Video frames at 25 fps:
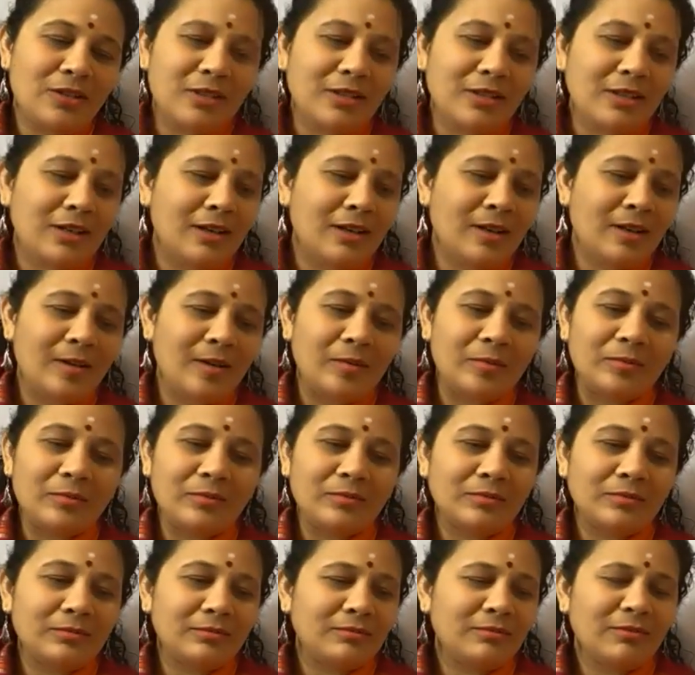a
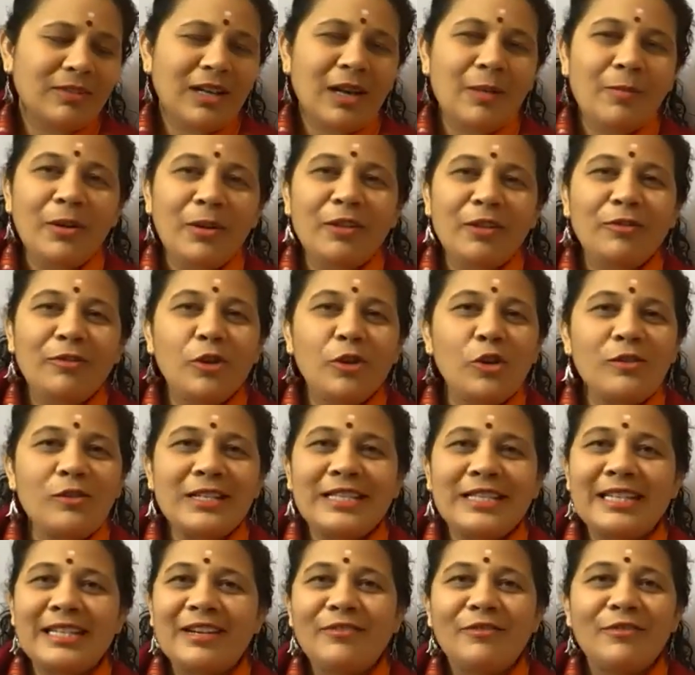couple of
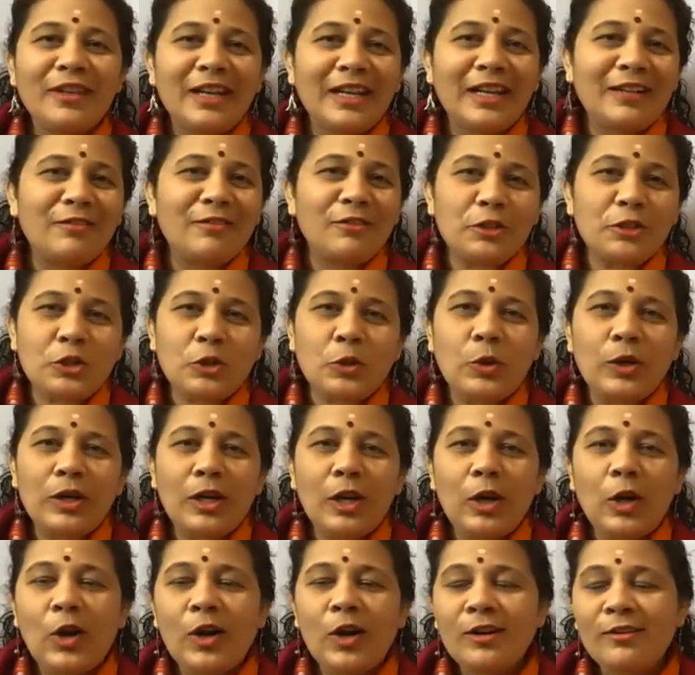overs left. They had to score a
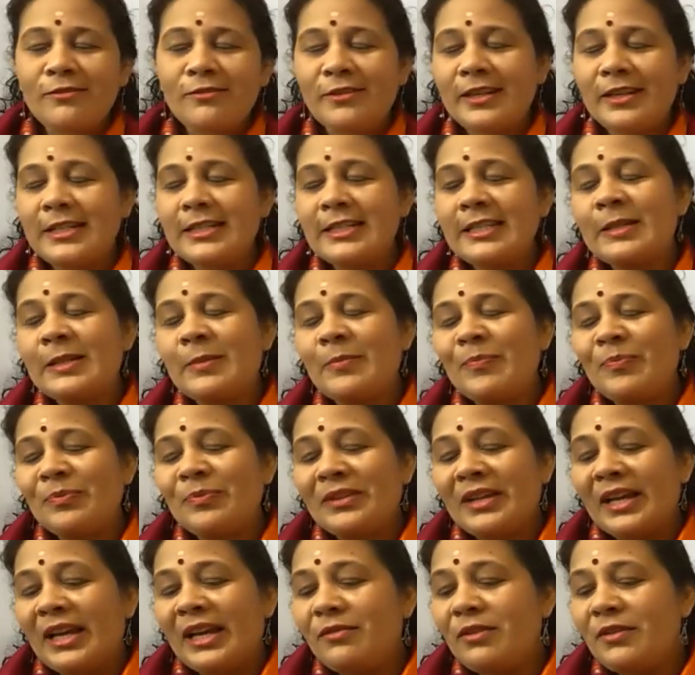lot of runs,
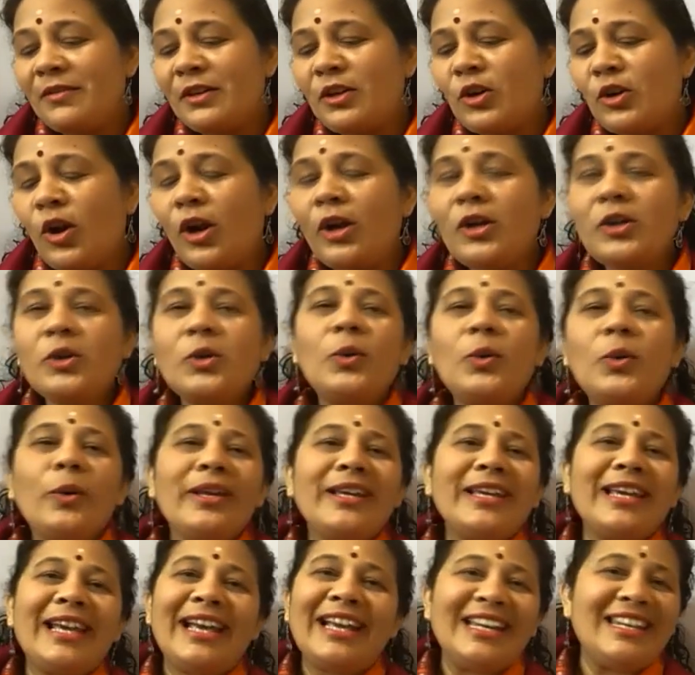and we were not
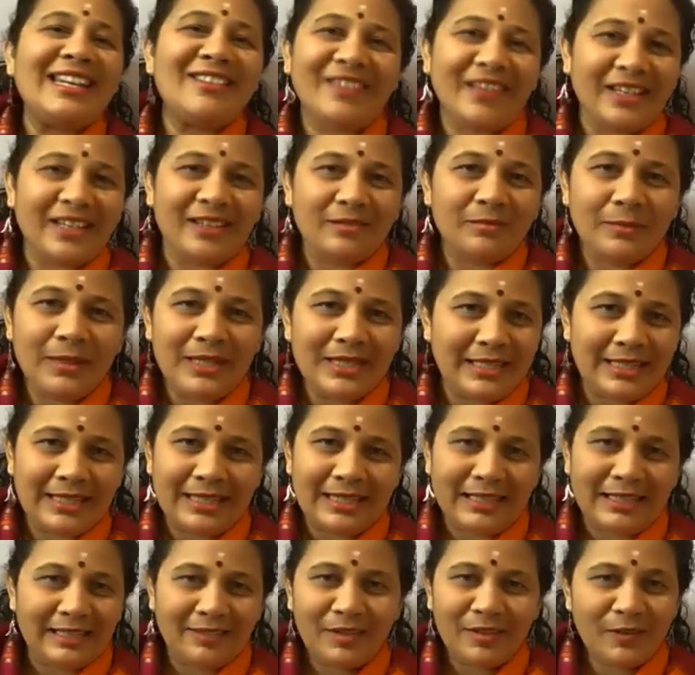going anywhere,
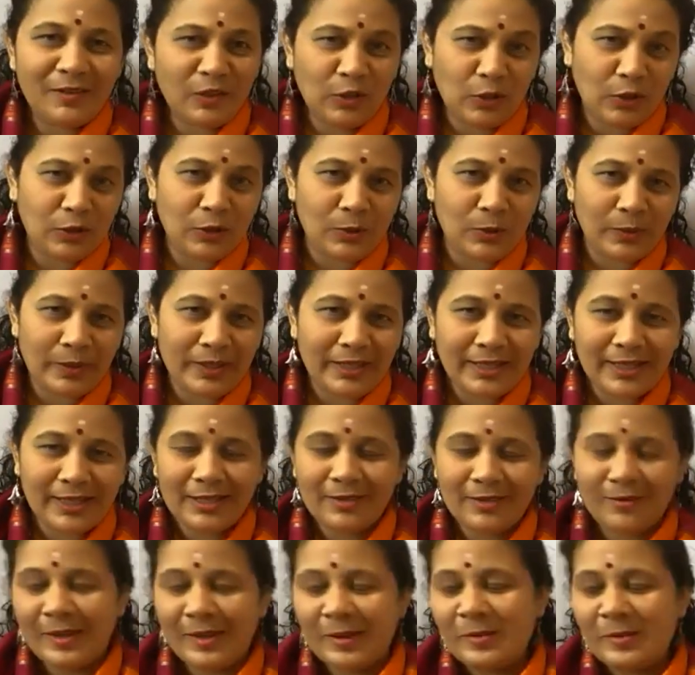basically. We were not going
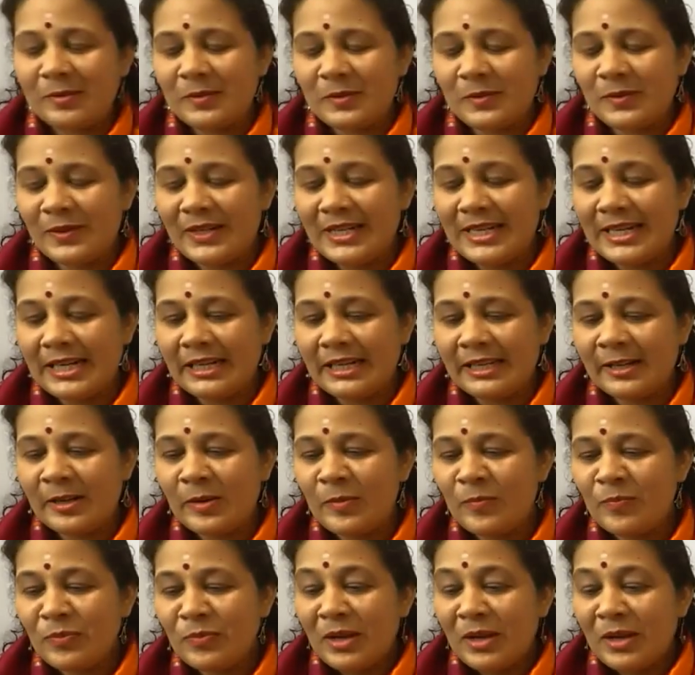anywhere. It was very clear.